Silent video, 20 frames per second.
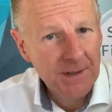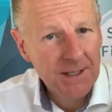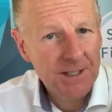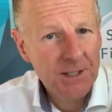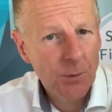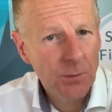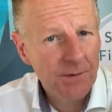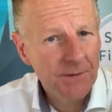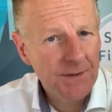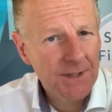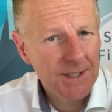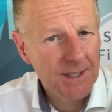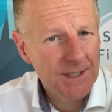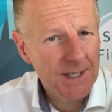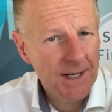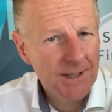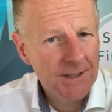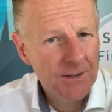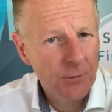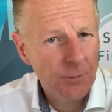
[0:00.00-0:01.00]
So within the
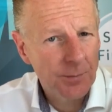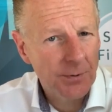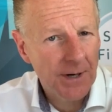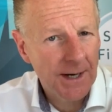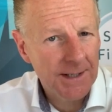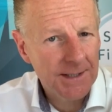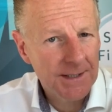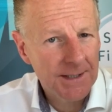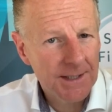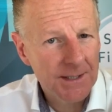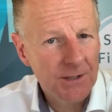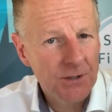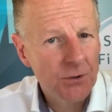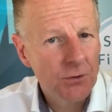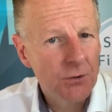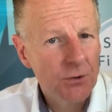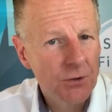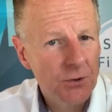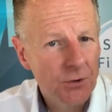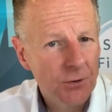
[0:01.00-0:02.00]
dental practice,
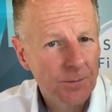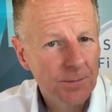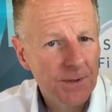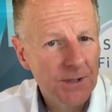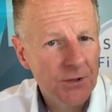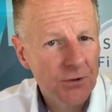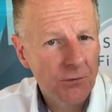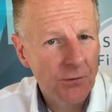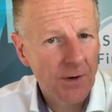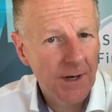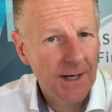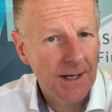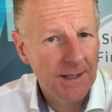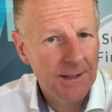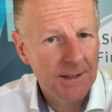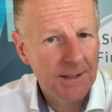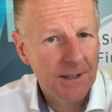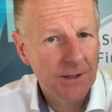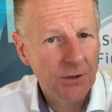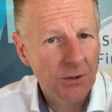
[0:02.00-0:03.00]
you should be
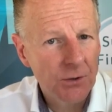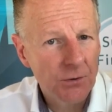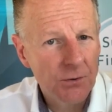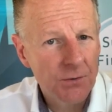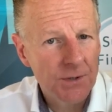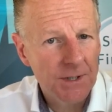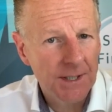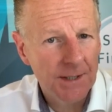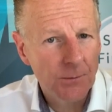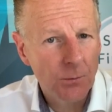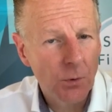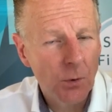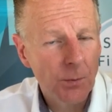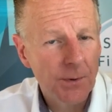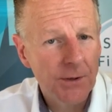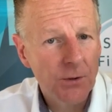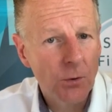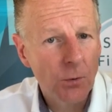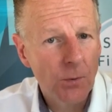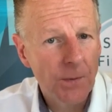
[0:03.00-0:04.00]
trained in using
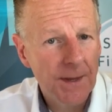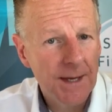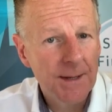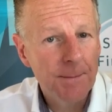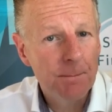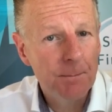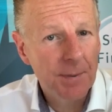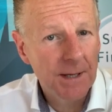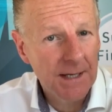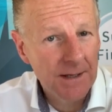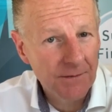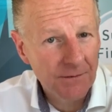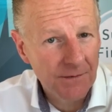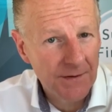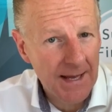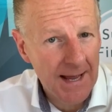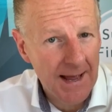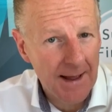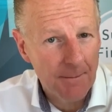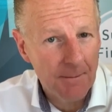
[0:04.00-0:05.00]
what we call the
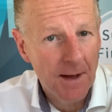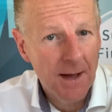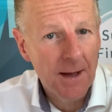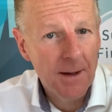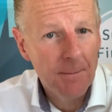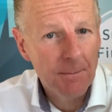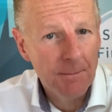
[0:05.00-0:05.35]
BVM,